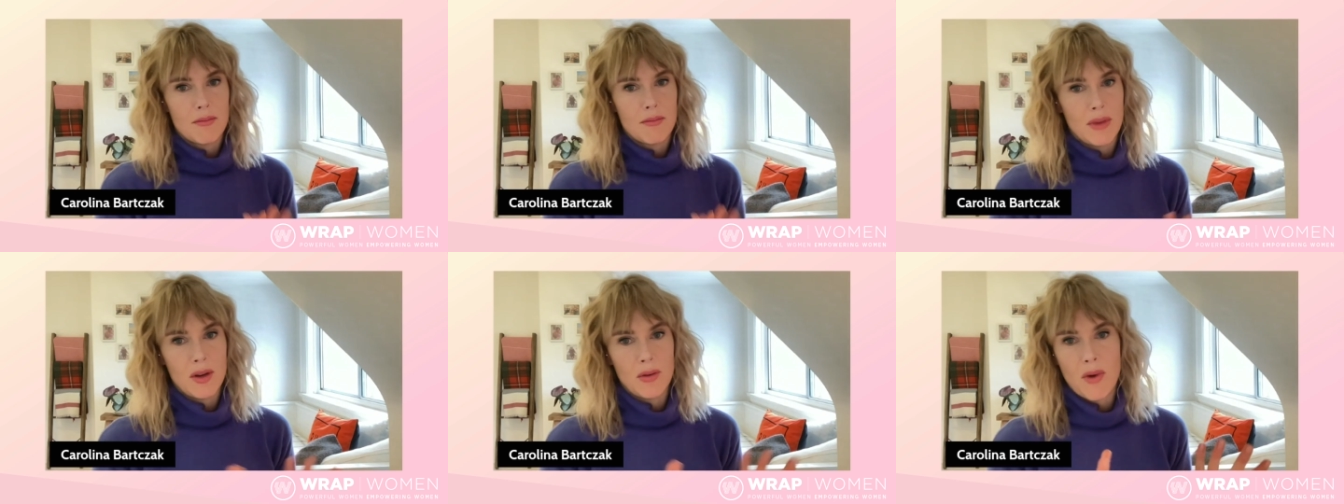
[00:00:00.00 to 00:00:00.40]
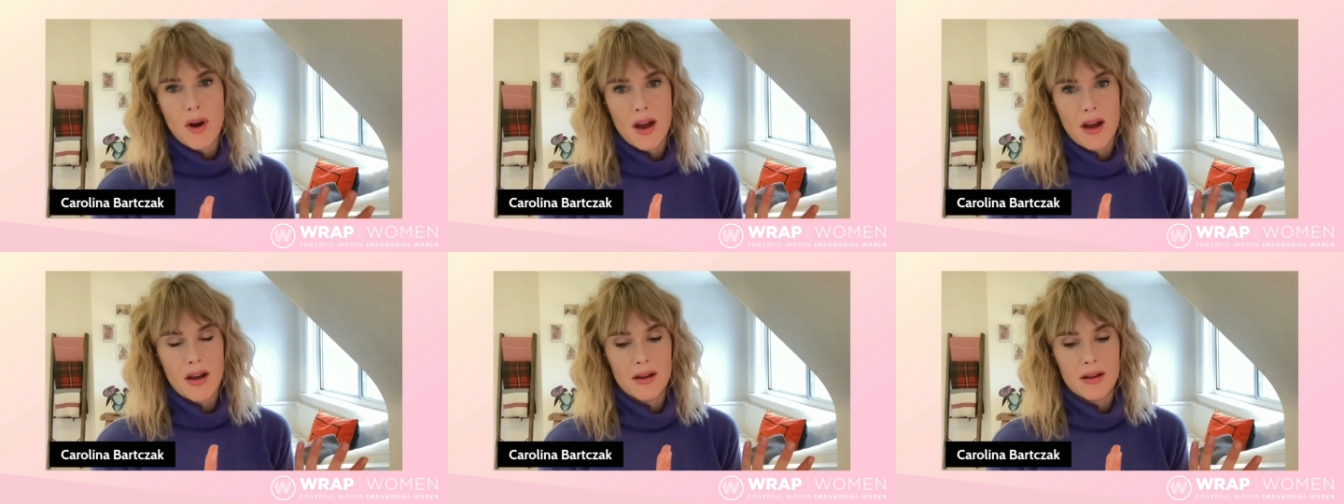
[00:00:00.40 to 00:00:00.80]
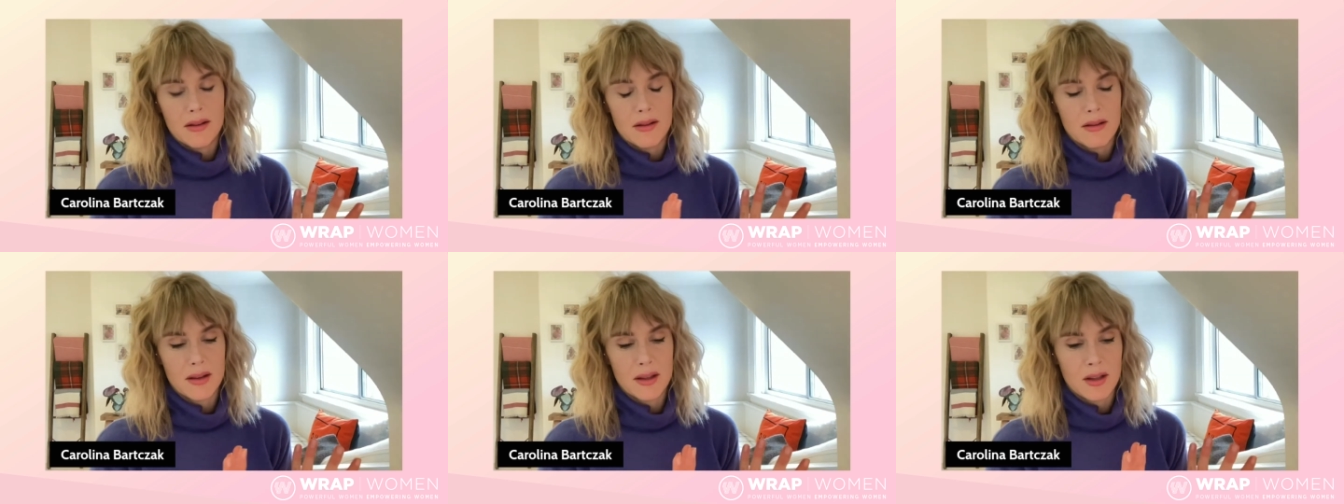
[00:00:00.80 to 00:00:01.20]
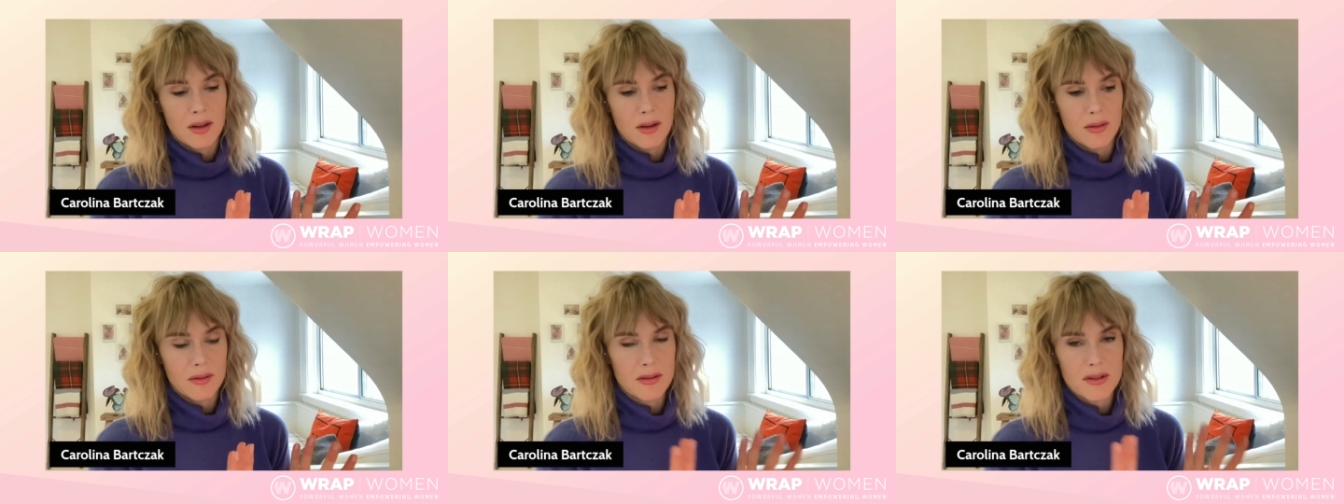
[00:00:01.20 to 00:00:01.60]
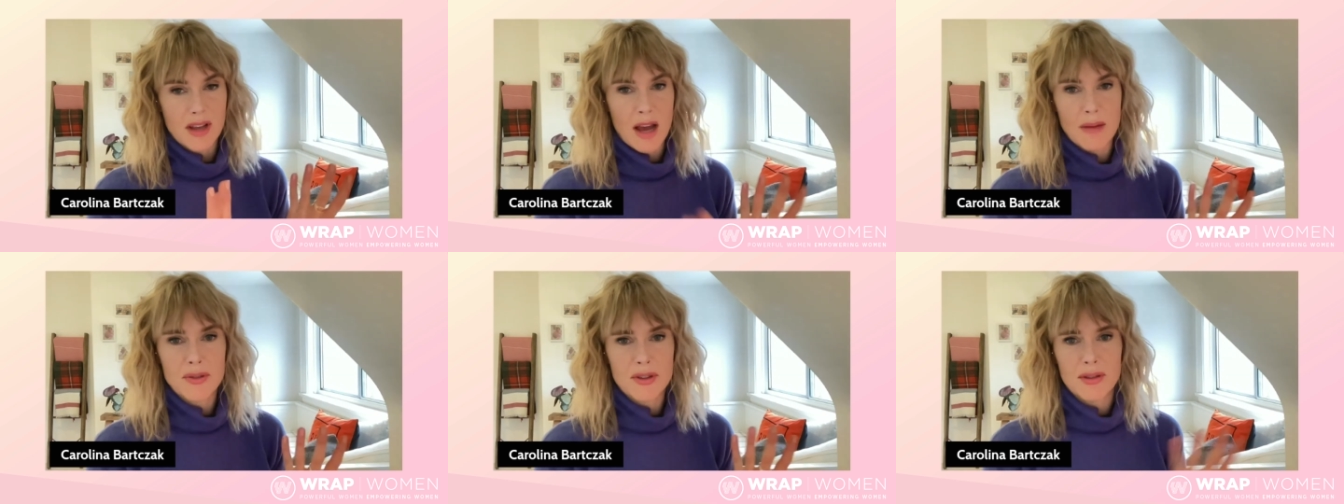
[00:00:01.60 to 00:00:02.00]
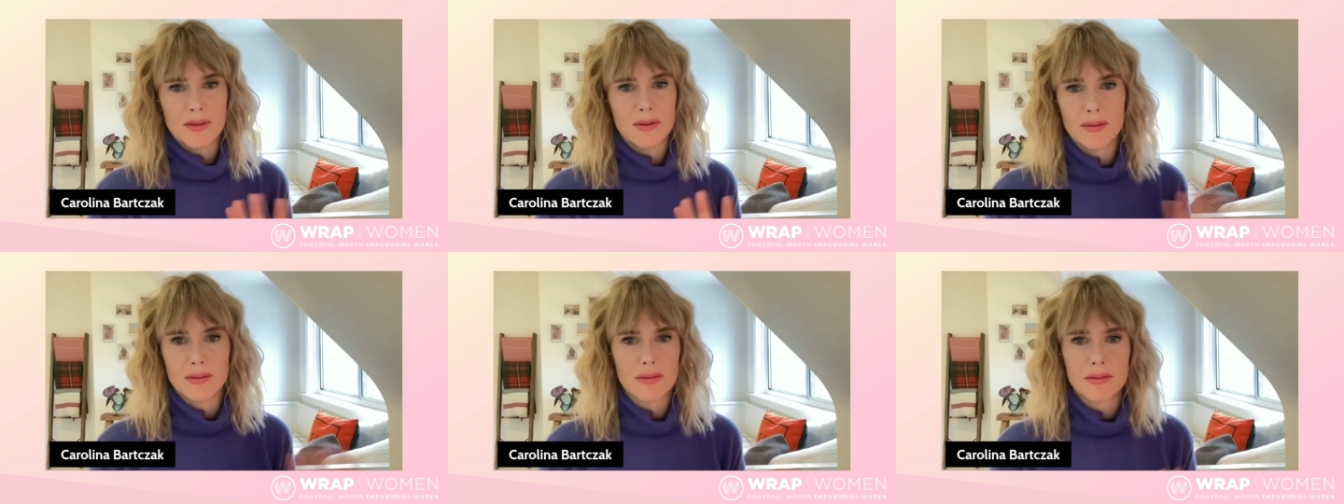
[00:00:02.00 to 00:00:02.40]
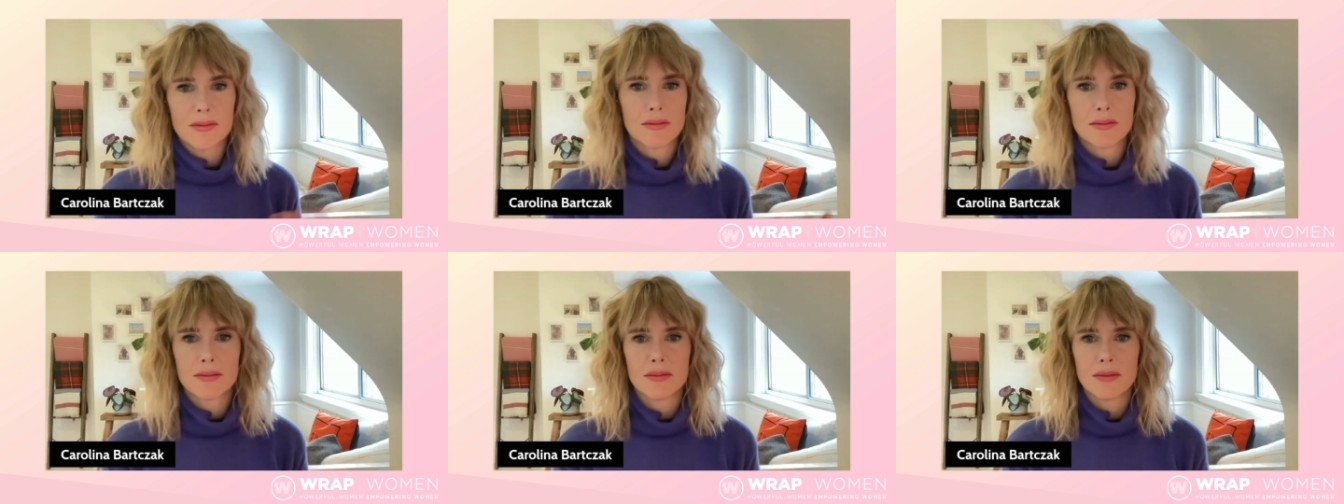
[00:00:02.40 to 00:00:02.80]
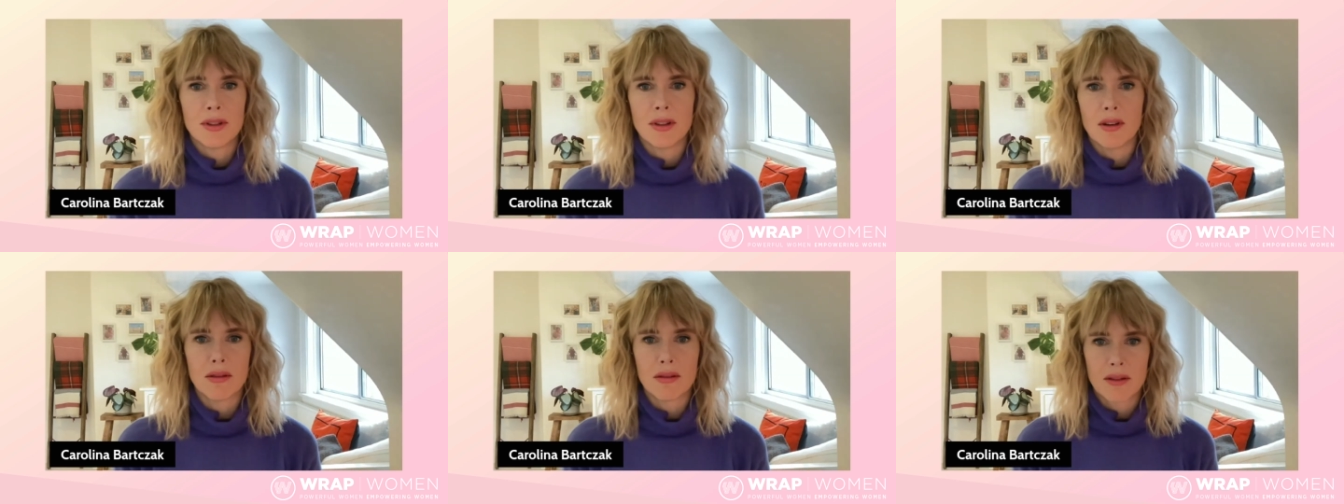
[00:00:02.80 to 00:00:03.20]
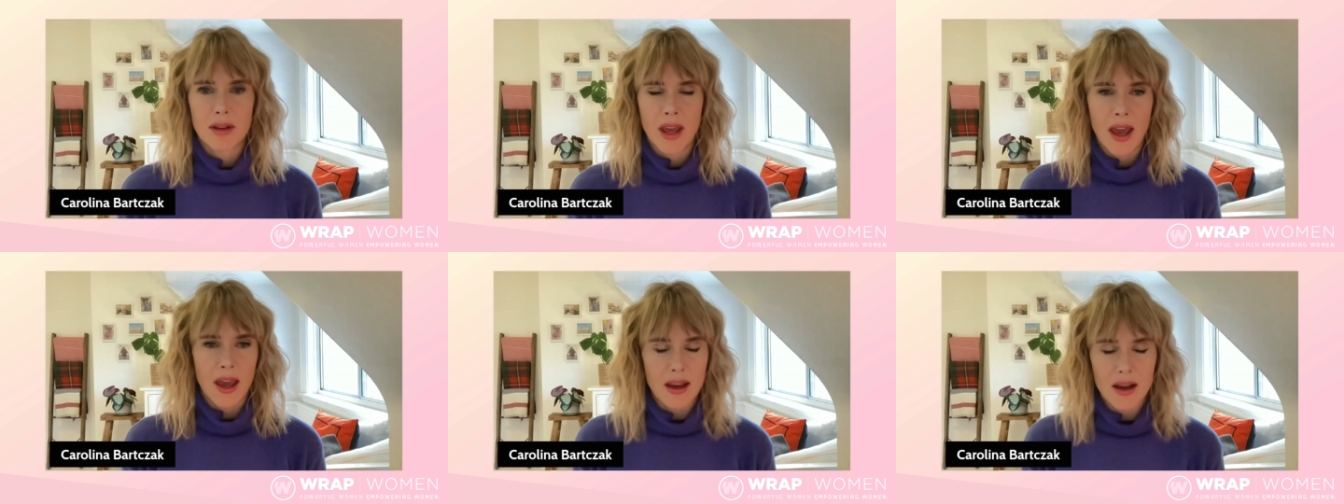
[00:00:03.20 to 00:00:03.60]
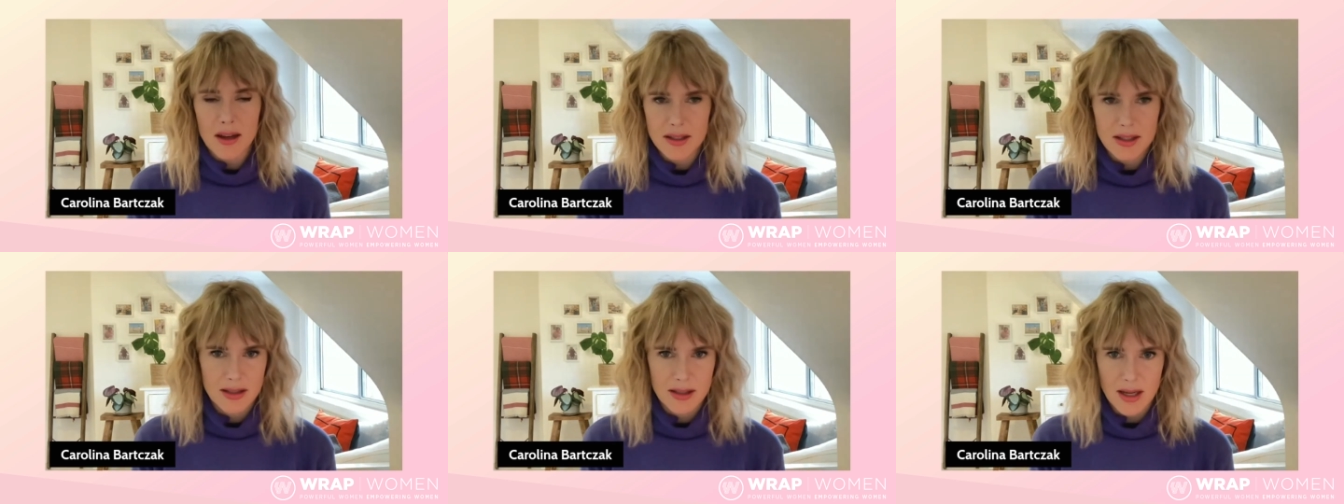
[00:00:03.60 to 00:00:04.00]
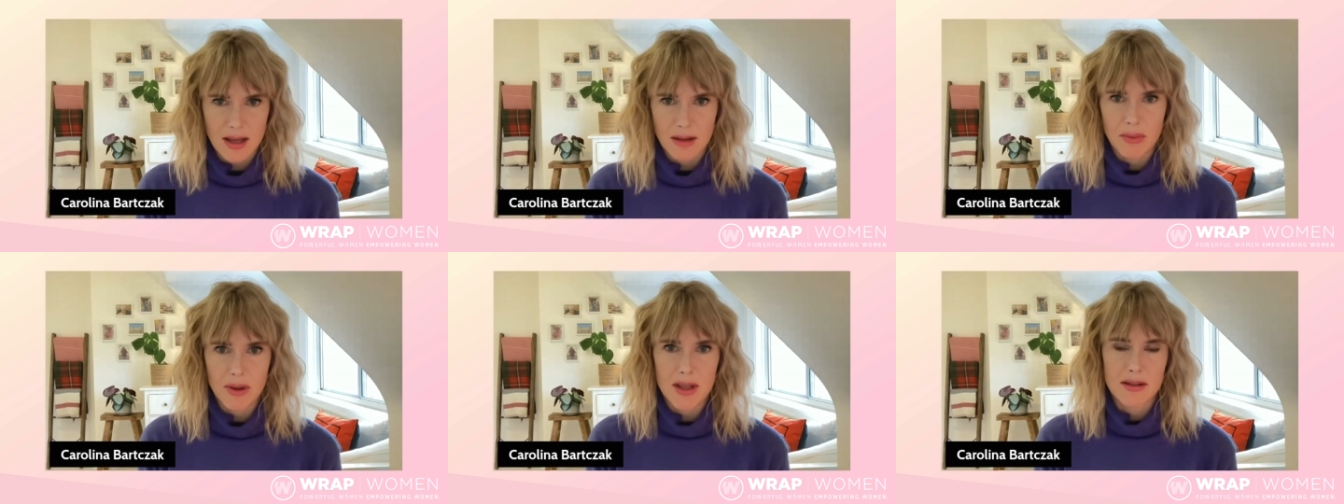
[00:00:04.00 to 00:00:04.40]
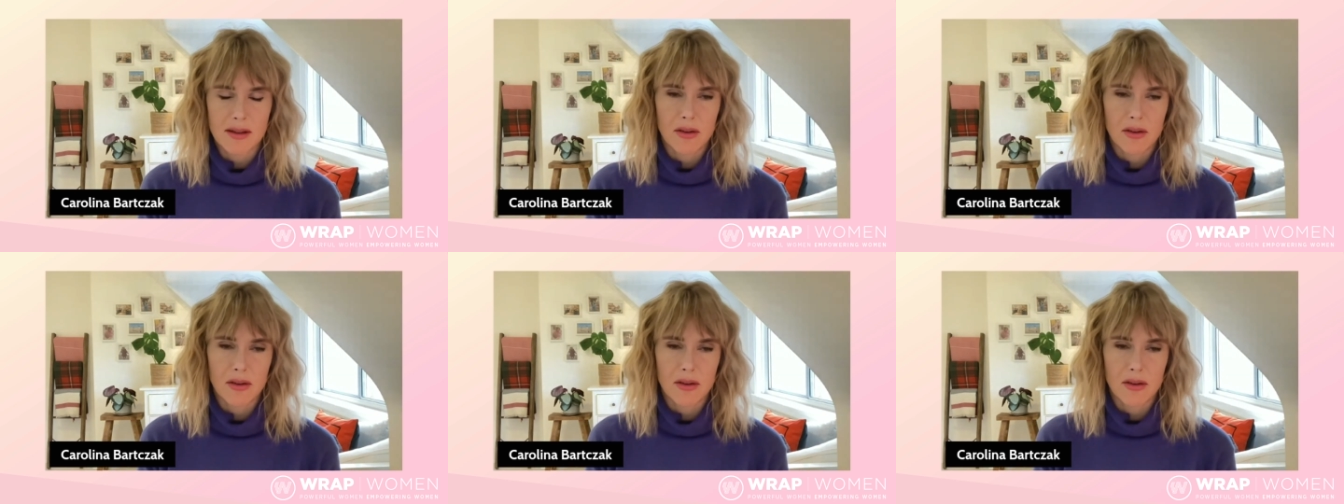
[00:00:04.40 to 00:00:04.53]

Meanwhile, you know, there's absolute, you know, chaos taking place